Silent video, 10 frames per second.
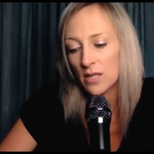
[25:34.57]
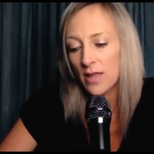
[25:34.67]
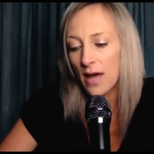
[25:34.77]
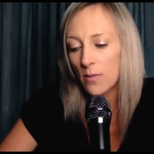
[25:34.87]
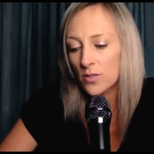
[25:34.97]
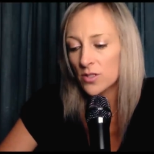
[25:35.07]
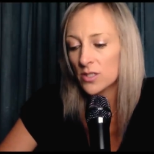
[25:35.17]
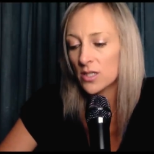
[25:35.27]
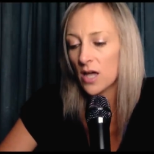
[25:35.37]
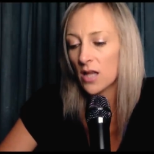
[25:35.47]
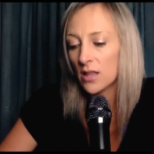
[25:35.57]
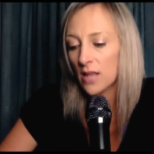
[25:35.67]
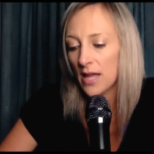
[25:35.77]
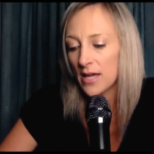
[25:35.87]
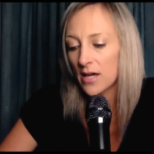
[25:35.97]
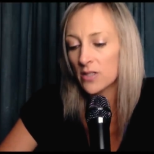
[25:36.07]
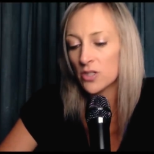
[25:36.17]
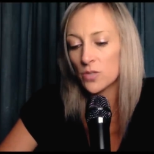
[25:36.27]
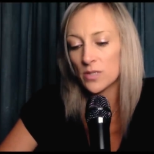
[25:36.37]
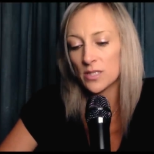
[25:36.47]
That which is like
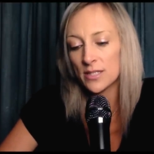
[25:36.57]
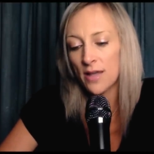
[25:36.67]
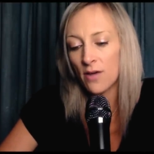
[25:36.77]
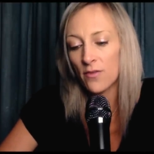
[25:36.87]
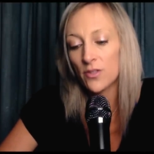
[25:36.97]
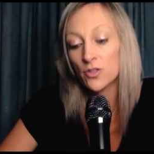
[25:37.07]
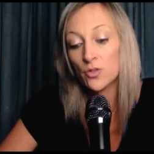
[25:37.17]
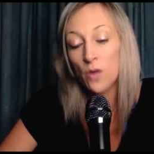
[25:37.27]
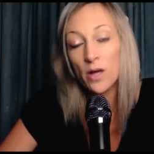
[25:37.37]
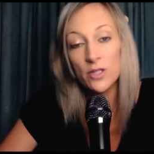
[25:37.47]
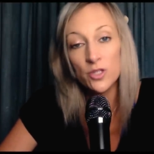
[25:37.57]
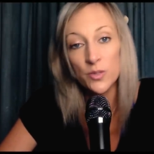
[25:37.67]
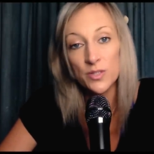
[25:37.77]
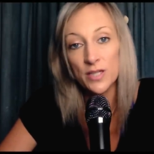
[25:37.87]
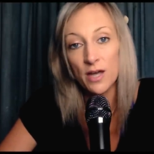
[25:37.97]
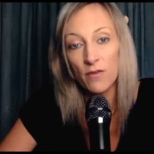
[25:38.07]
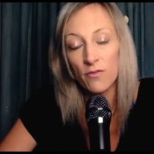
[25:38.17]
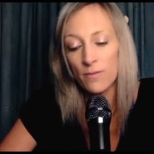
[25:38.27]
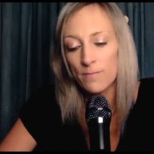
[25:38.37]
unto itself is drawn to itself.